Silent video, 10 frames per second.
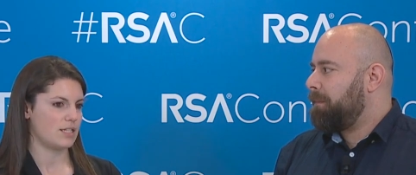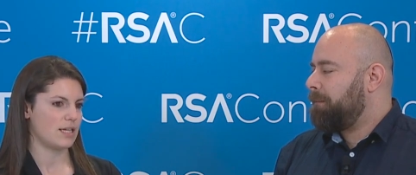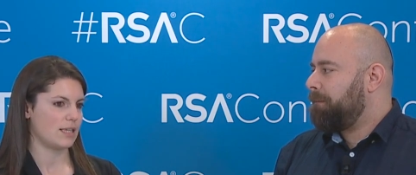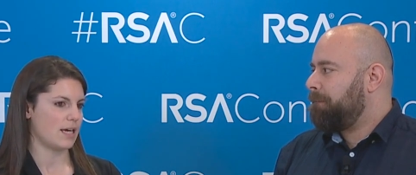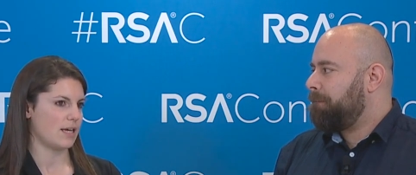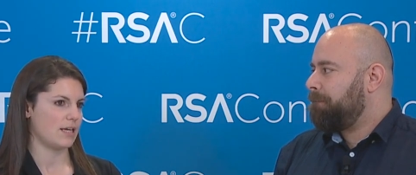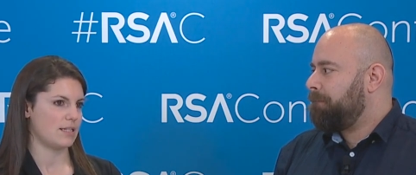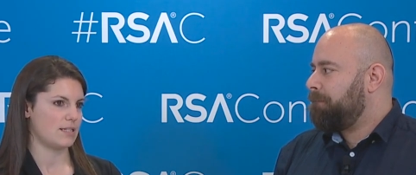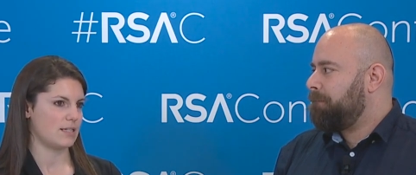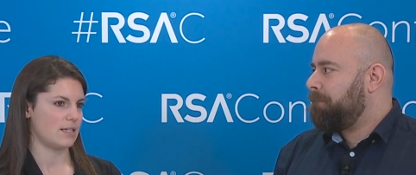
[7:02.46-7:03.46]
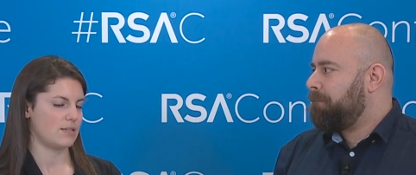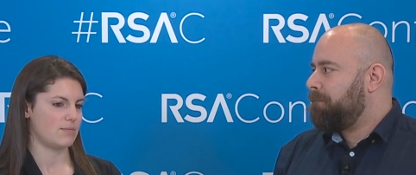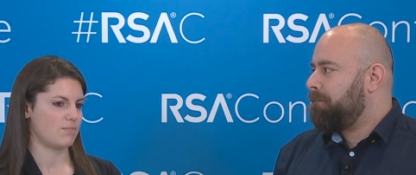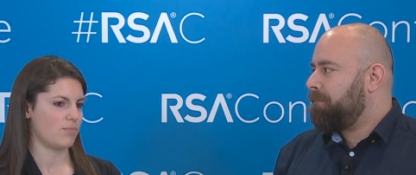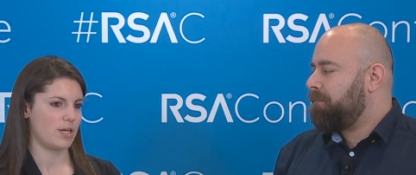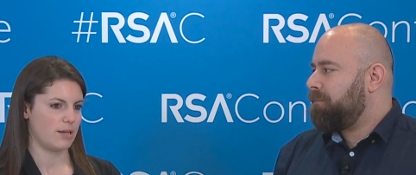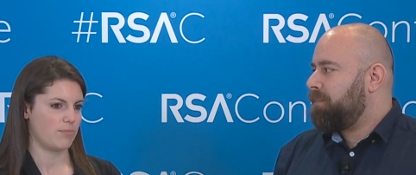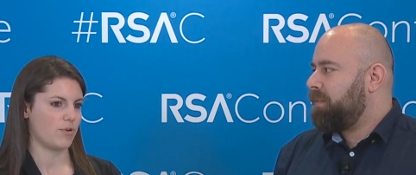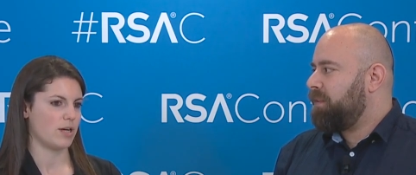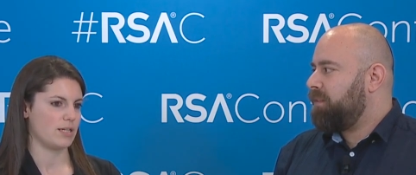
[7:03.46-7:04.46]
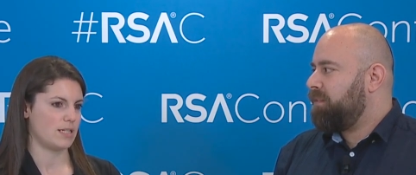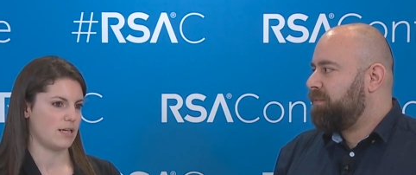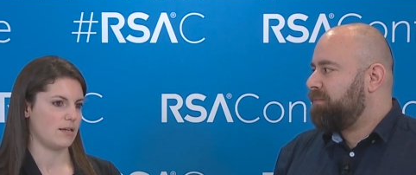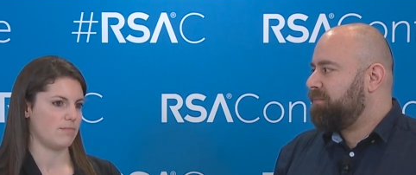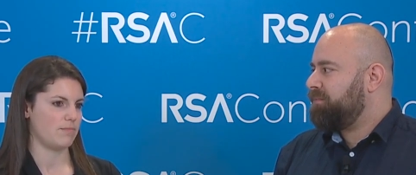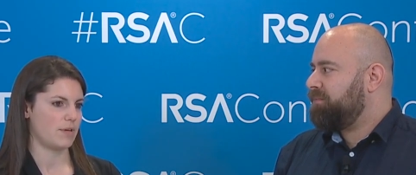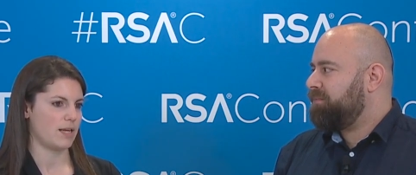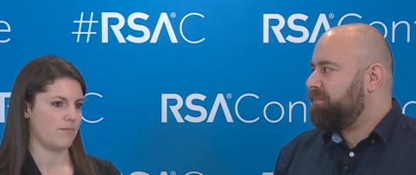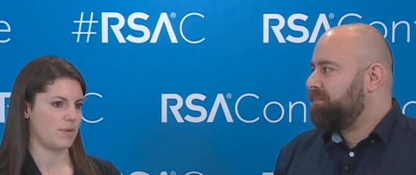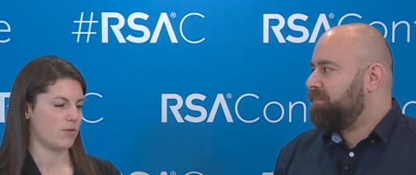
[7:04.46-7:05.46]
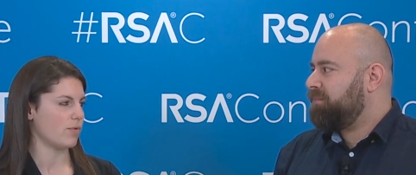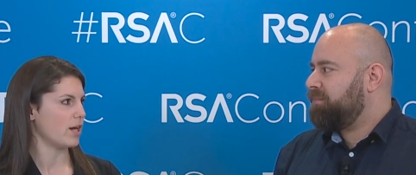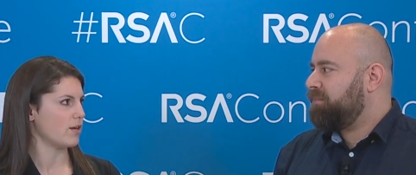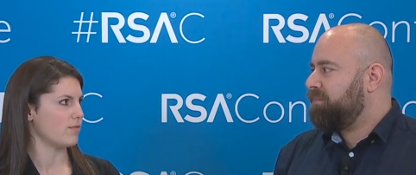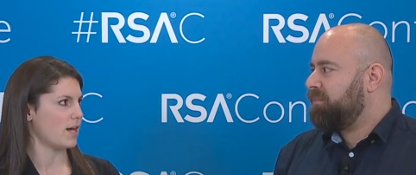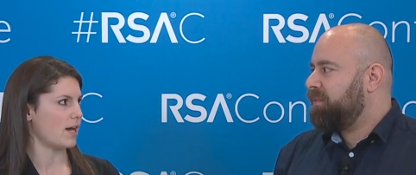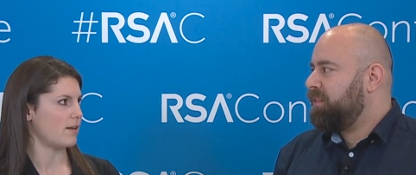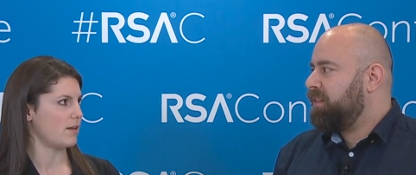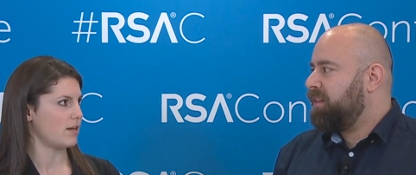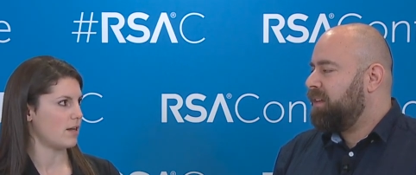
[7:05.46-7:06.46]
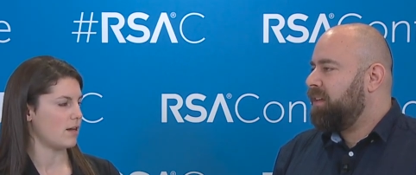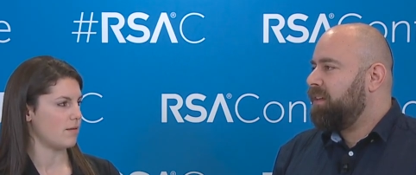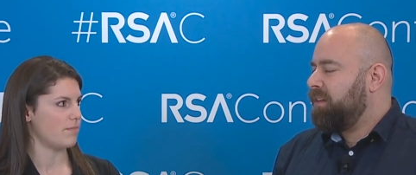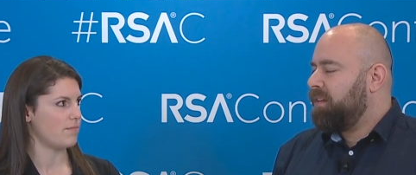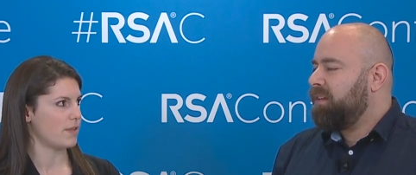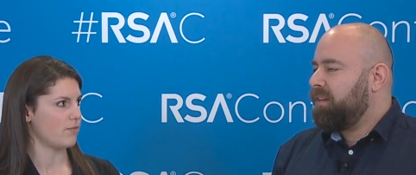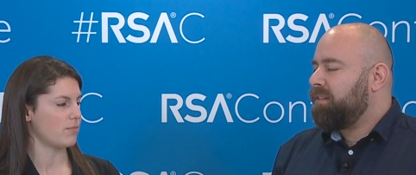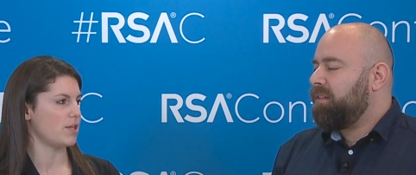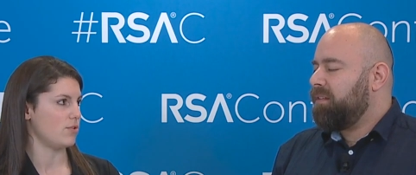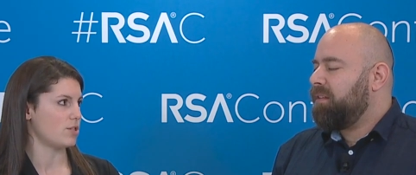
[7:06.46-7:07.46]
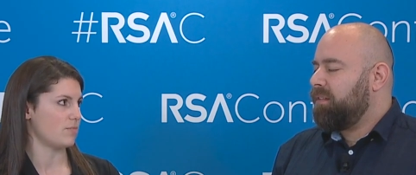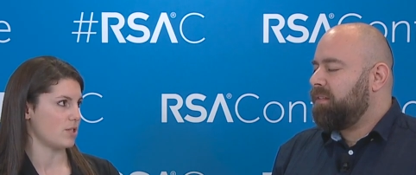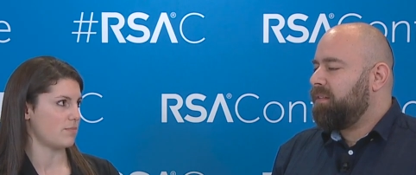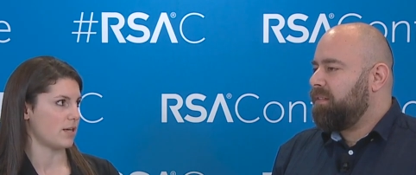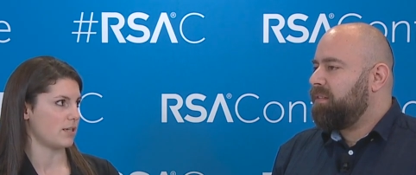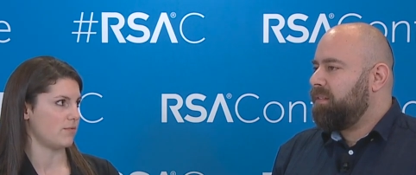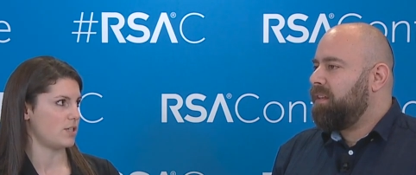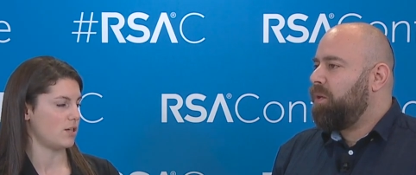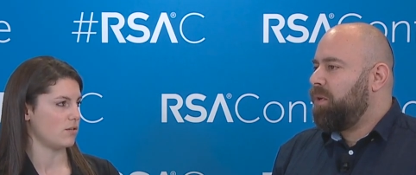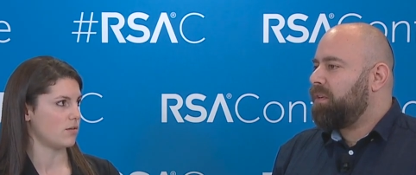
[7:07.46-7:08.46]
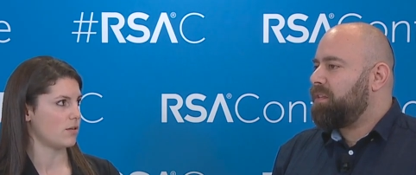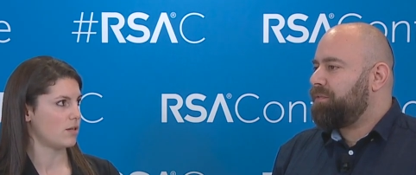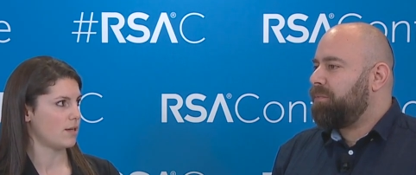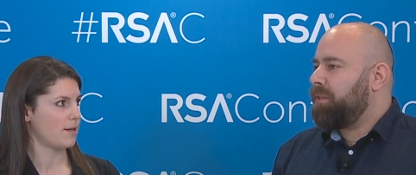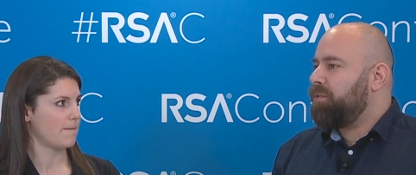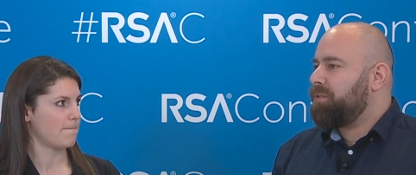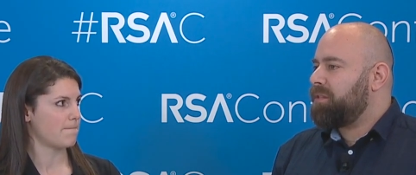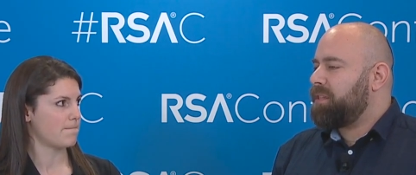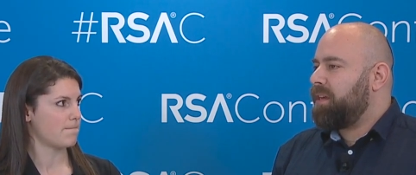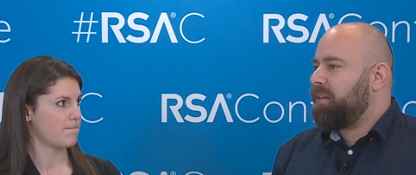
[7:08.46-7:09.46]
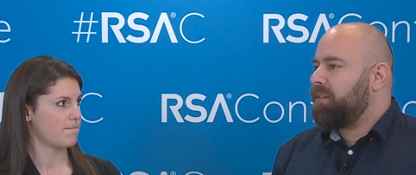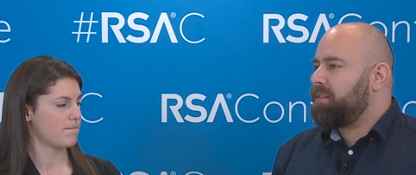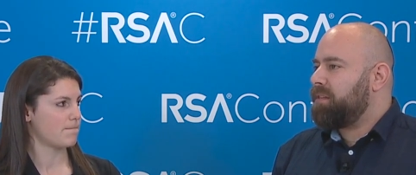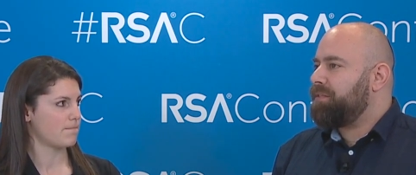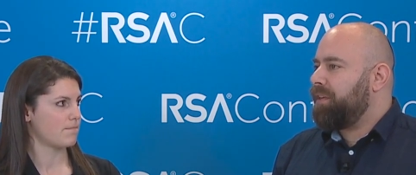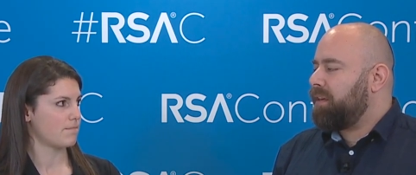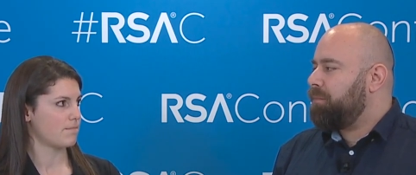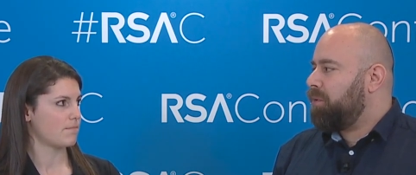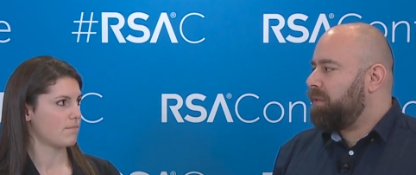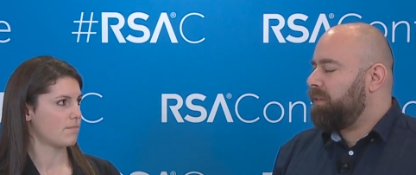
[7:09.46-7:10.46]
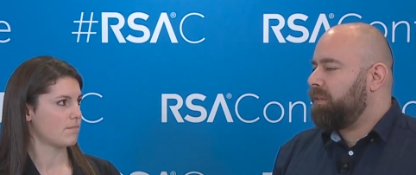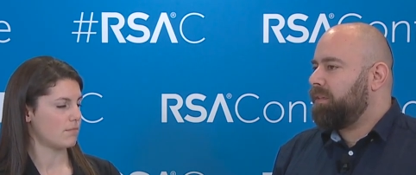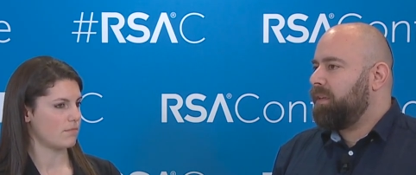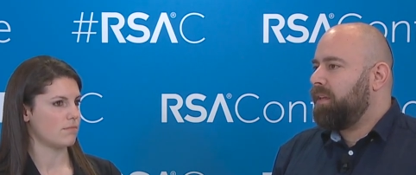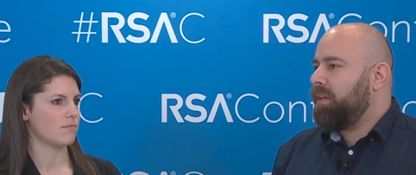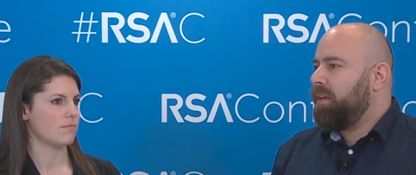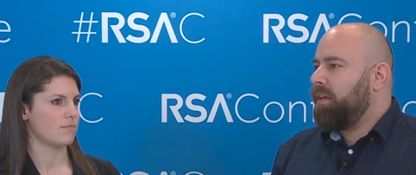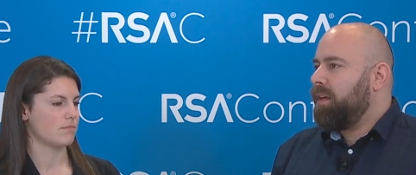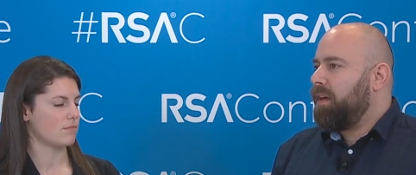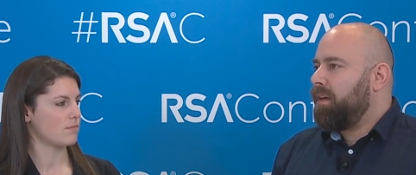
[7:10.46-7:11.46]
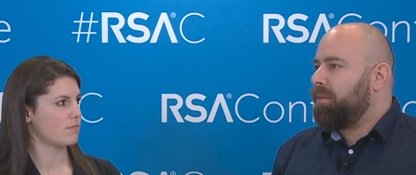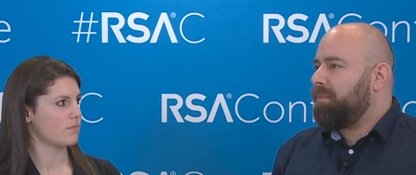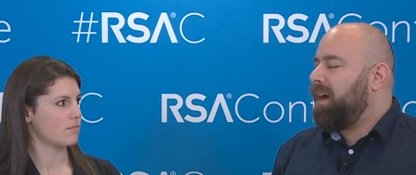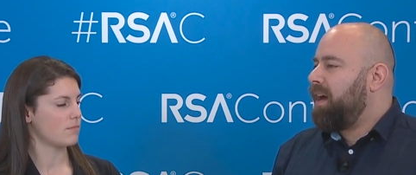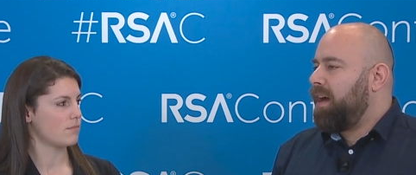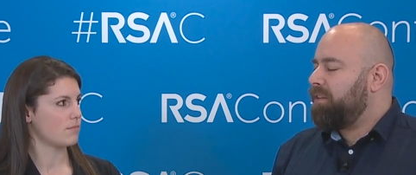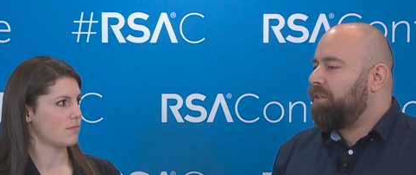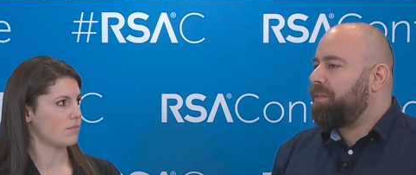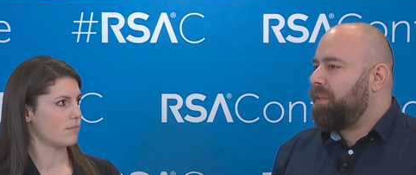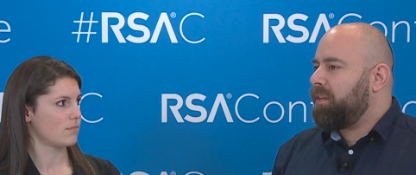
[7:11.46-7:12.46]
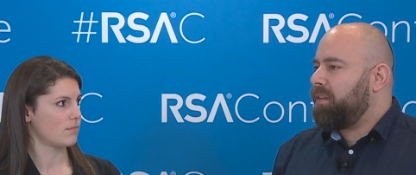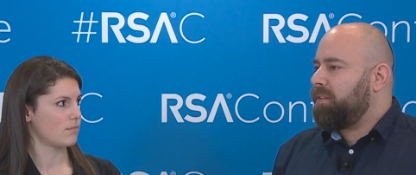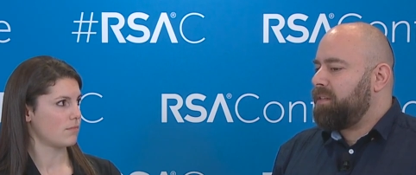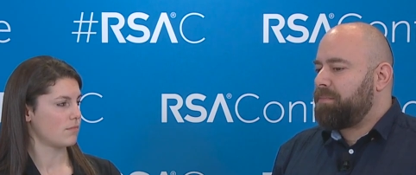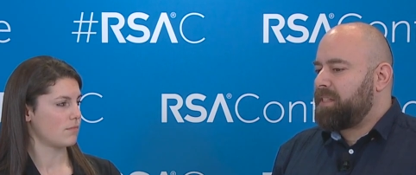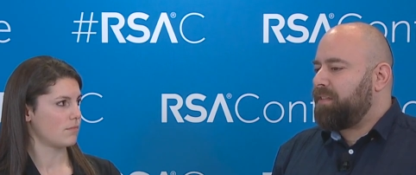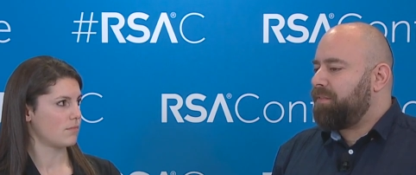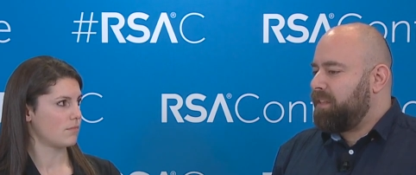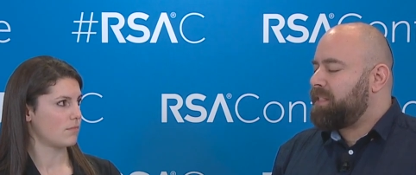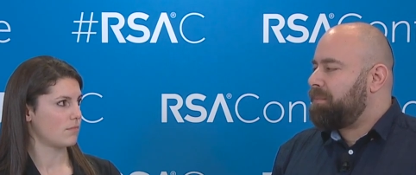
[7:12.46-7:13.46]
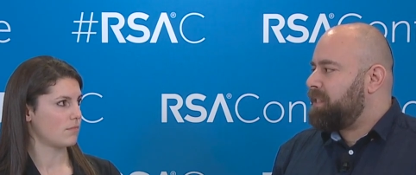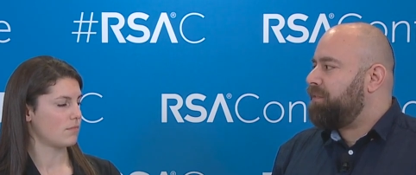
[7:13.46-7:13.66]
Speaker 1: I just think that it's it's pretty important to kind of be aware of that um, from a user the,
Speaker 2: perspective. The awareness from the user side is, is very important. Mm-hmm. Um, I don't think that the specific, this